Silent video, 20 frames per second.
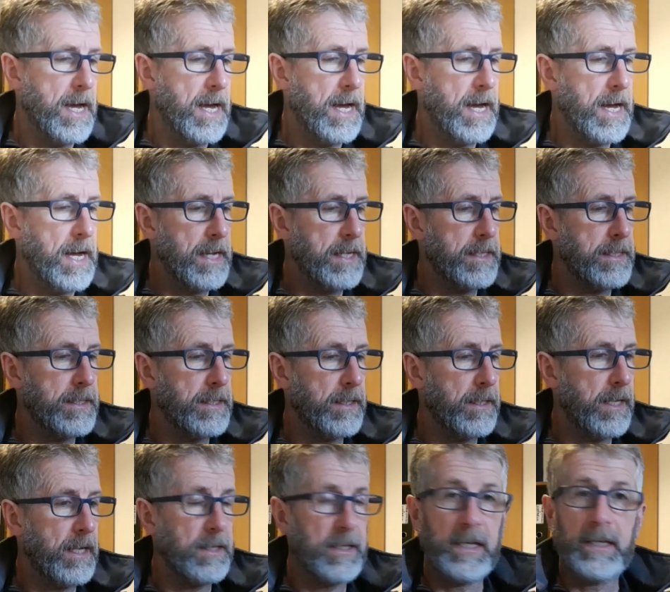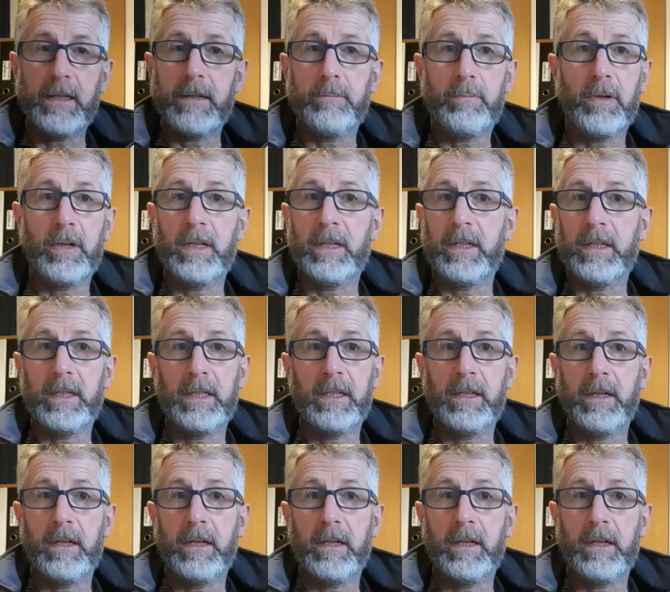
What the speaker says: and they did brilliantly.